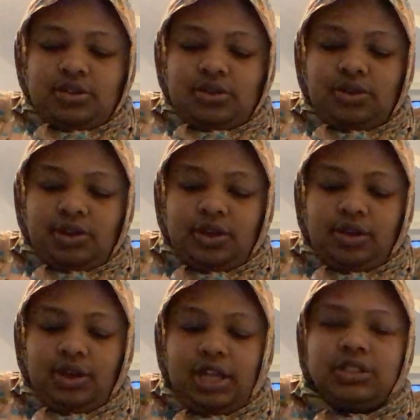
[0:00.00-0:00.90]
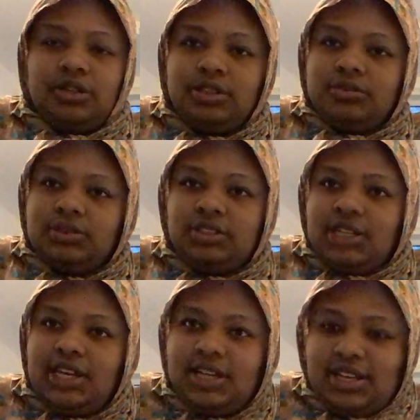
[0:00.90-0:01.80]
you know, I told him
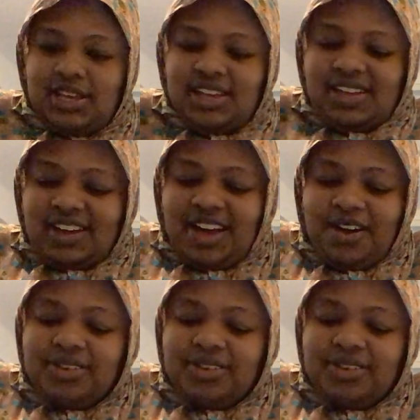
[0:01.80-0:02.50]
straight, I